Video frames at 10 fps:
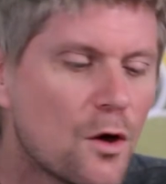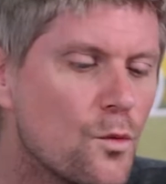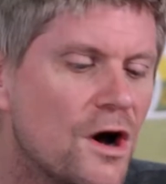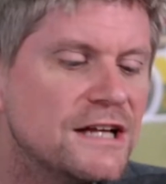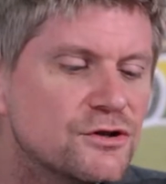
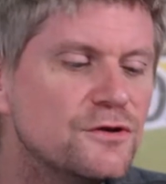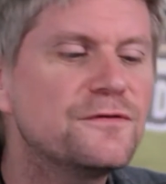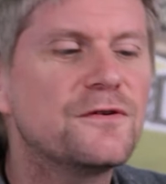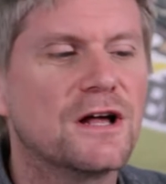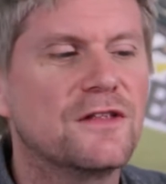What I do
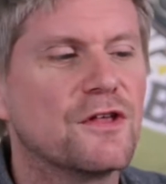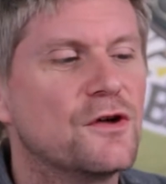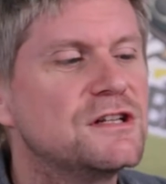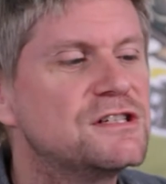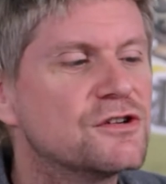find though,
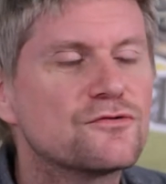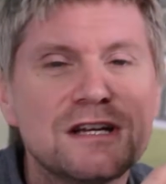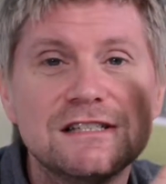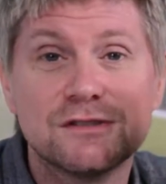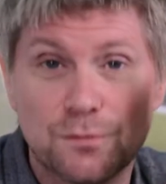this is a
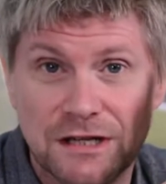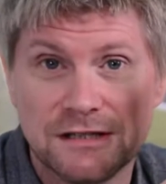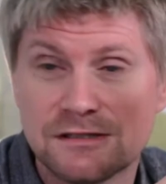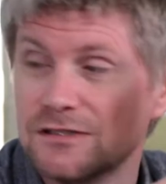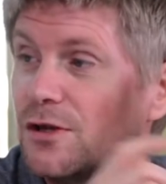
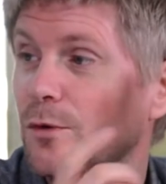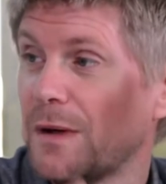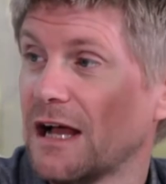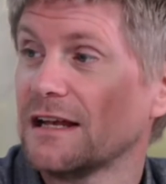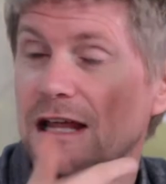Rincewind, so we're
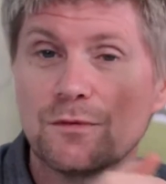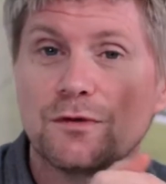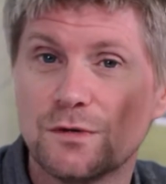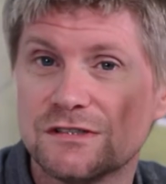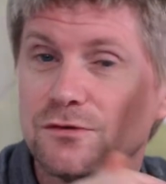back now with
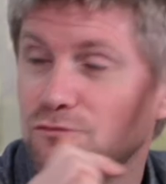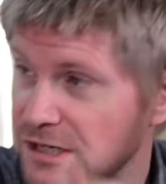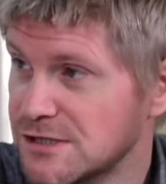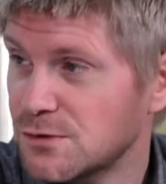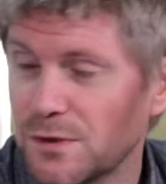the wizard
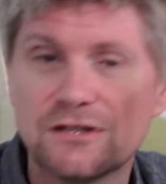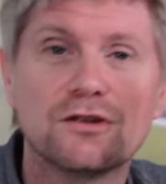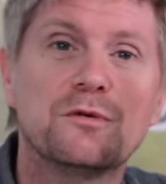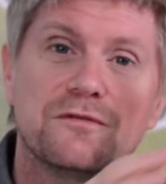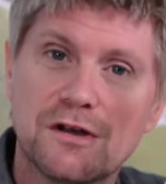Rincewind
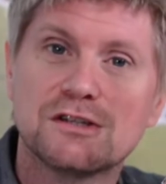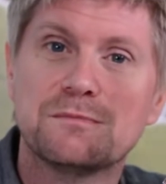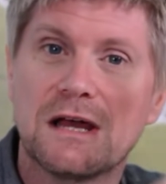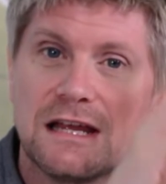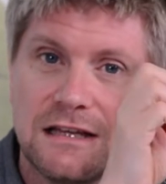that we
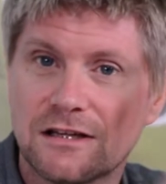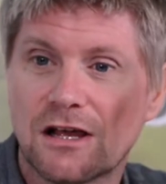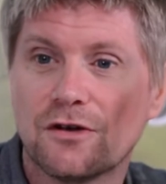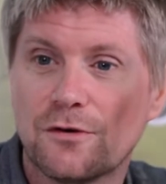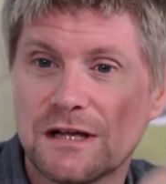first met in the
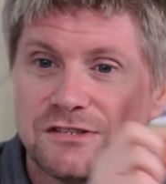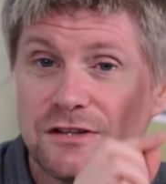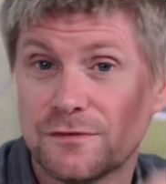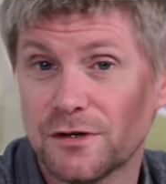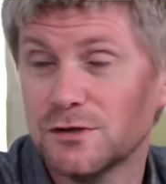Colour of
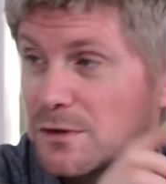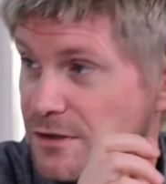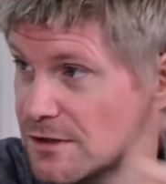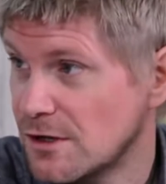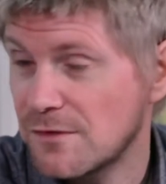Magic, the first one
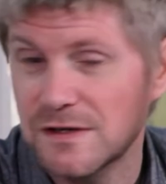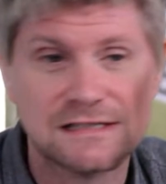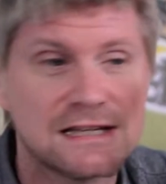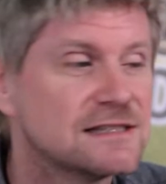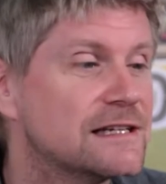and the Light mm-hmm.
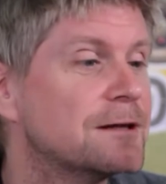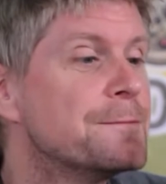Fantastic.